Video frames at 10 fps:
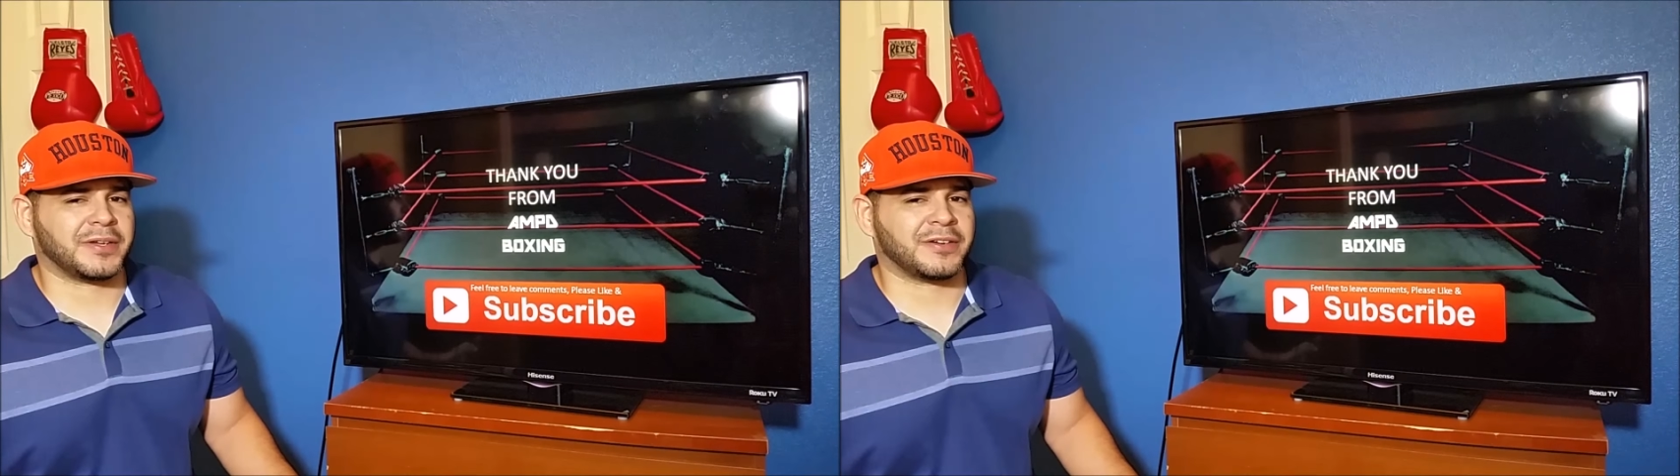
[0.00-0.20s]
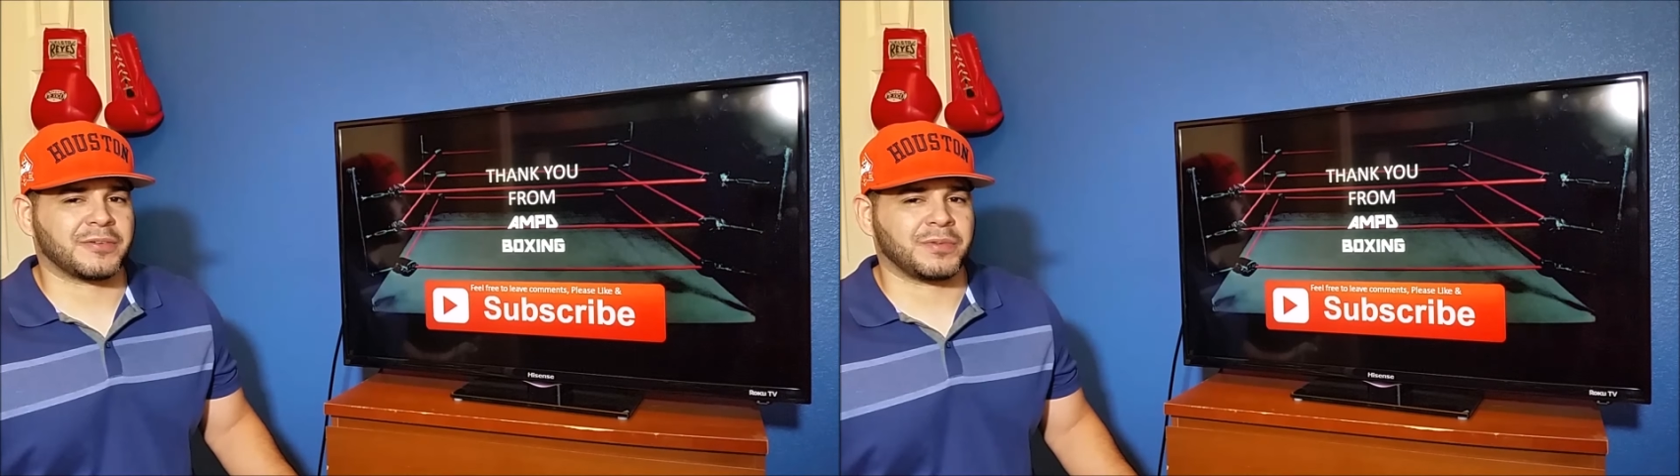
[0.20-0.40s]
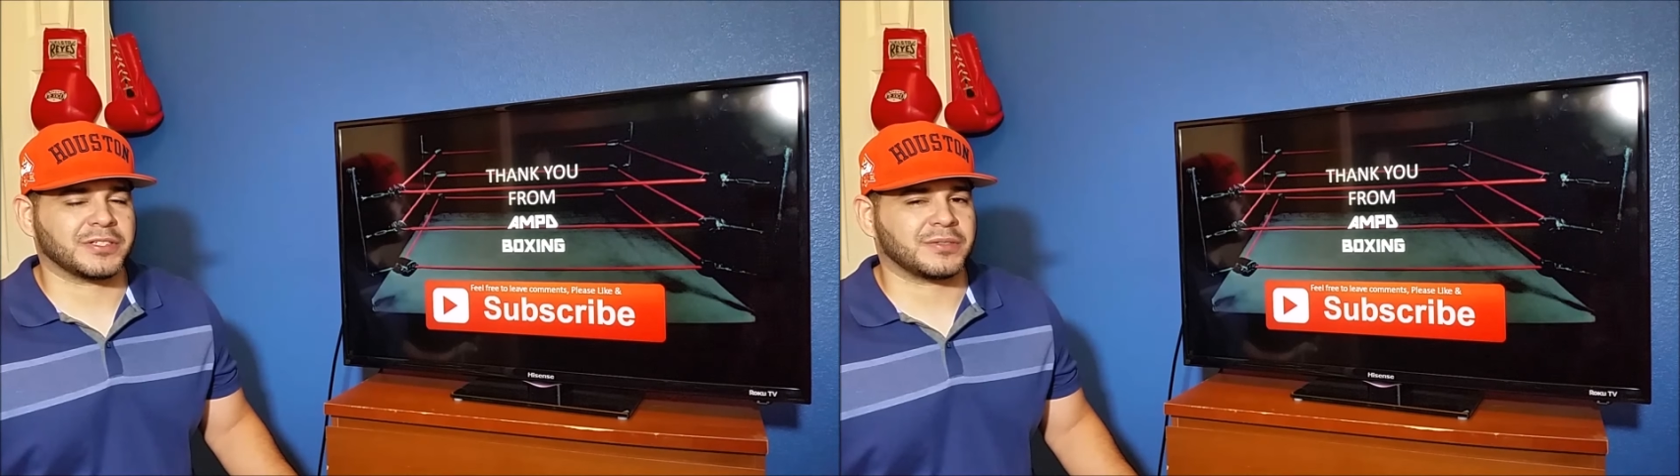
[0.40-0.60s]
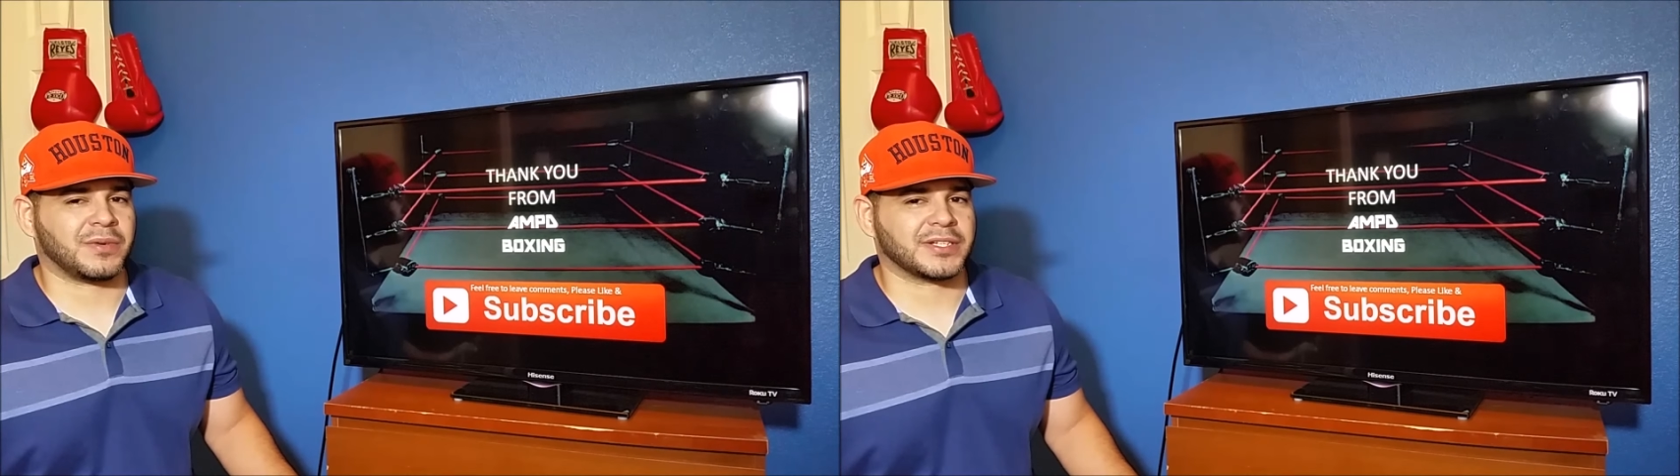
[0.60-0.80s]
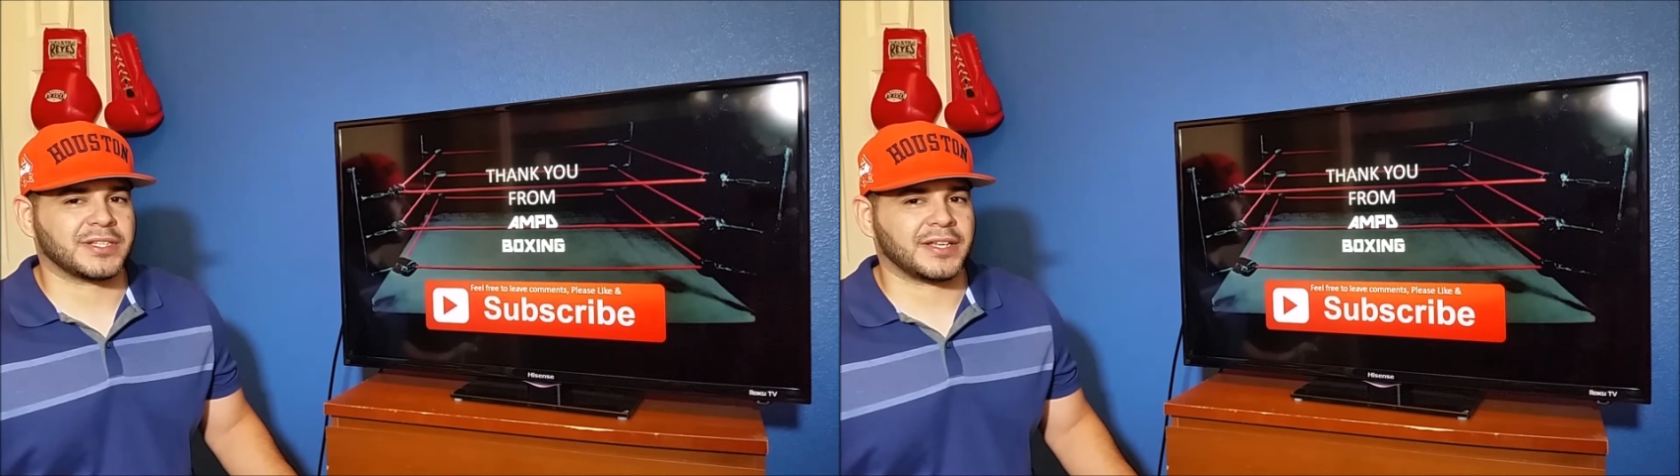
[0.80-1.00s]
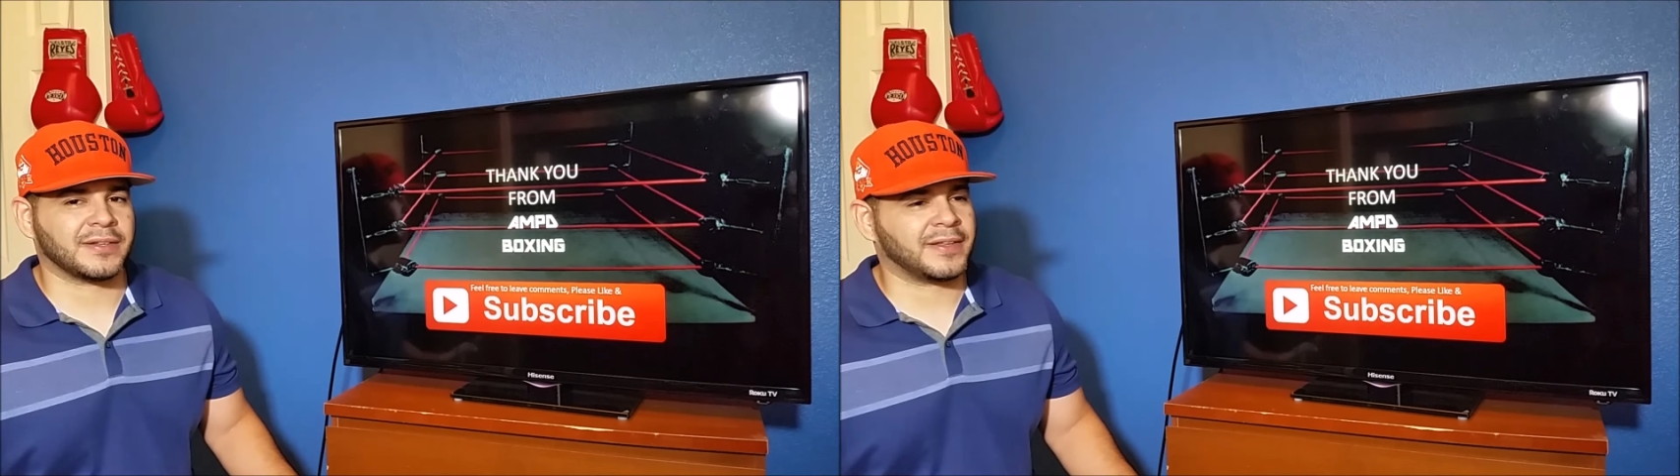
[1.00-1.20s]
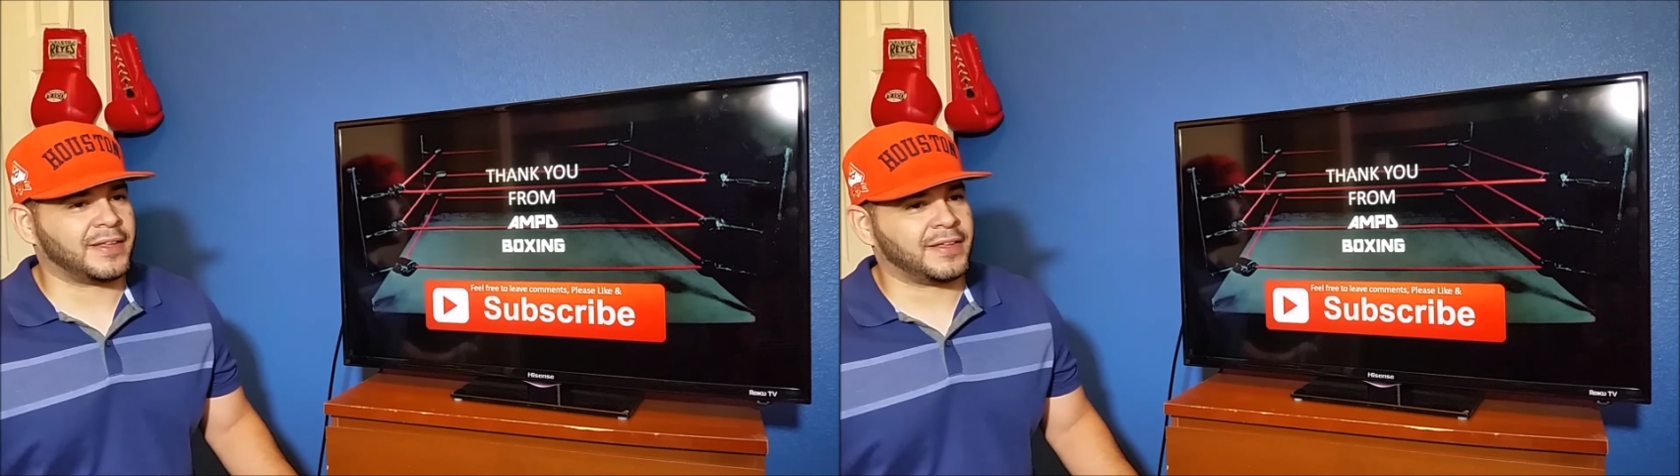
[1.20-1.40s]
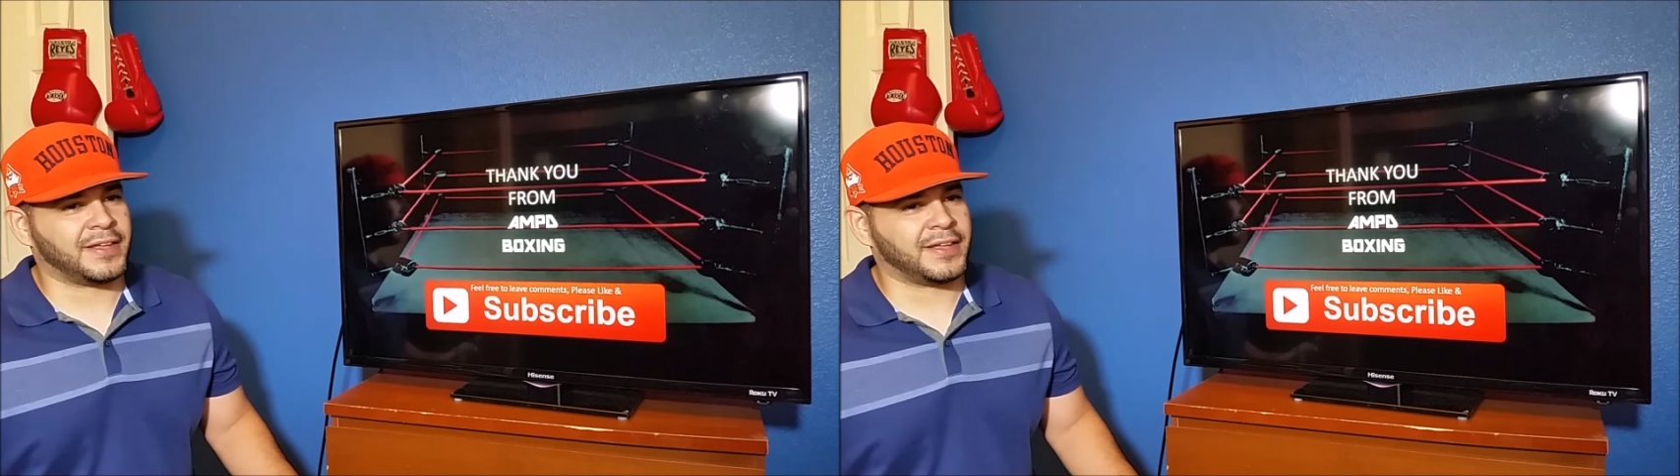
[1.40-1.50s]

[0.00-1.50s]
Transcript: pay $100 to watch that.